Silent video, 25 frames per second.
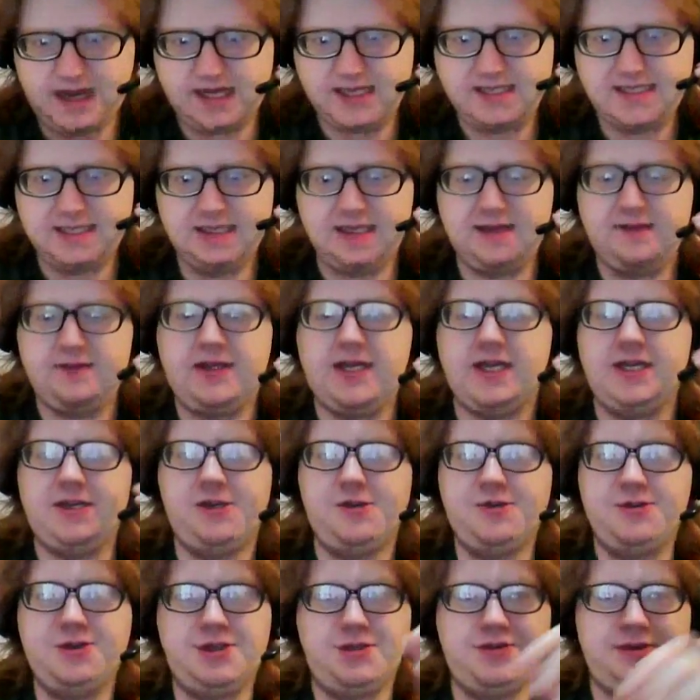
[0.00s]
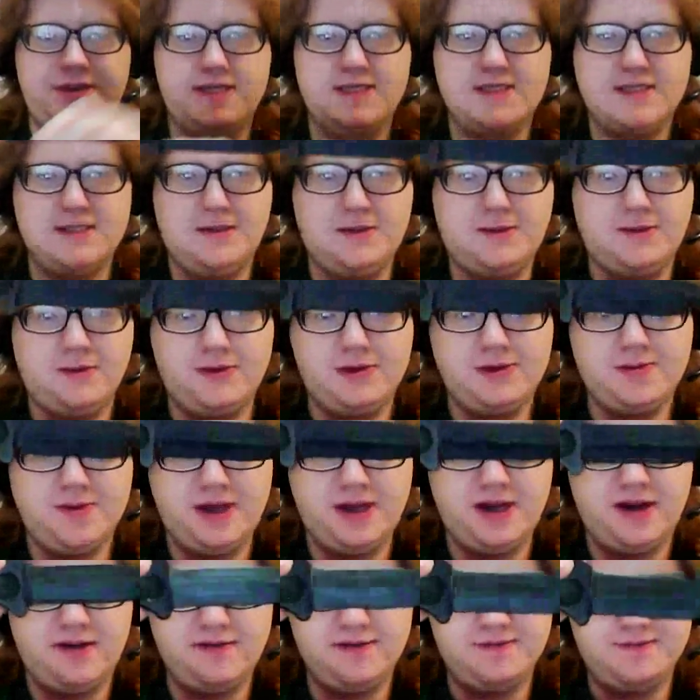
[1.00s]
I still haven't gotten used to it. It still throws
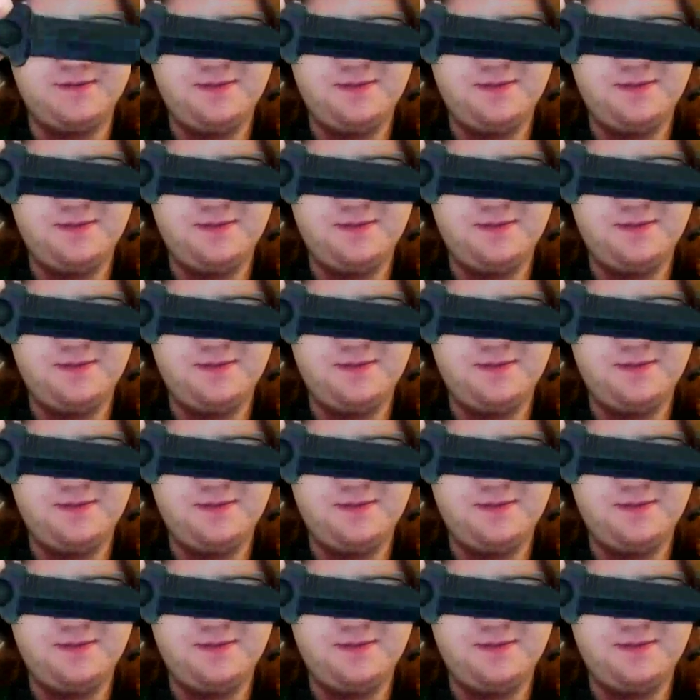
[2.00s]
me off.